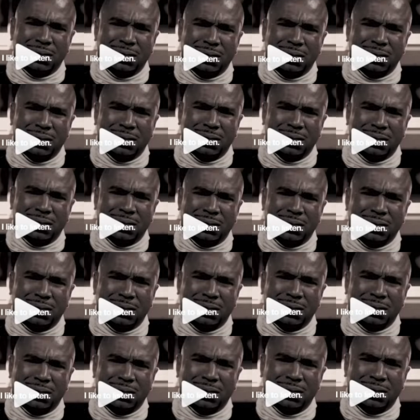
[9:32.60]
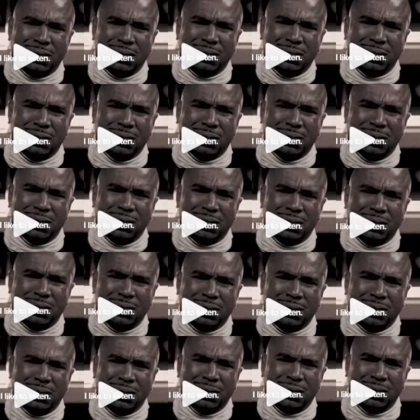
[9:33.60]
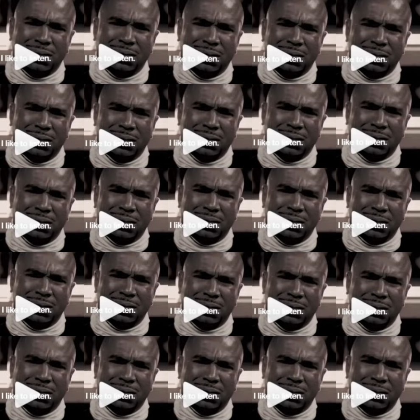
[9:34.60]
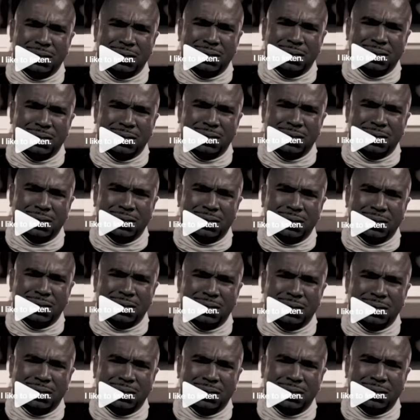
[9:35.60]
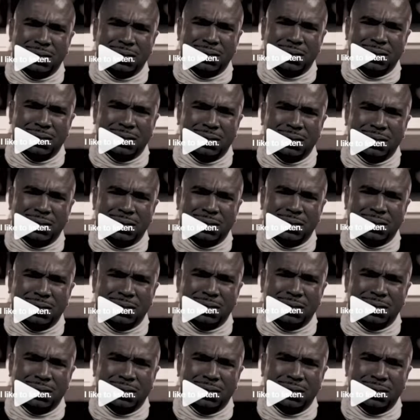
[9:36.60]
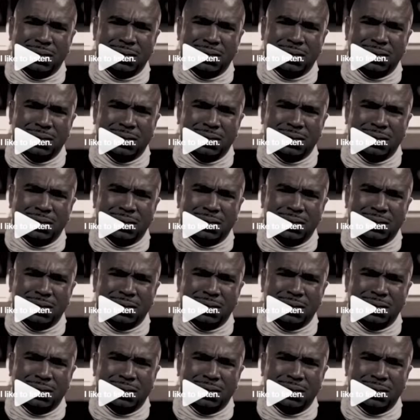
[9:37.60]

This person isn't speaking.